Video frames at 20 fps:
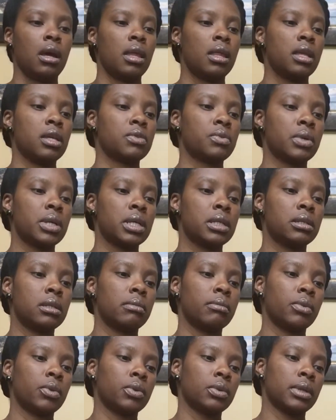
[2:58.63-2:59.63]
This one is the
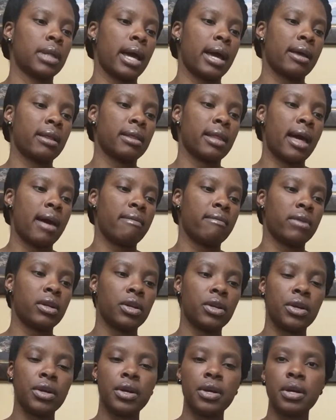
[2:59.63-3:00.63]
Moonlight
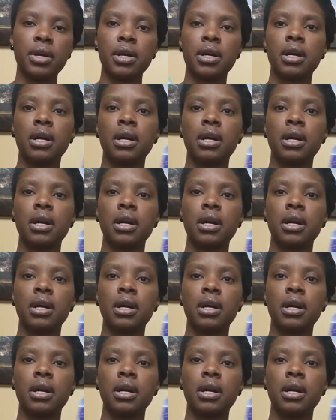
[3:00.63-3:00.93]
Lavender.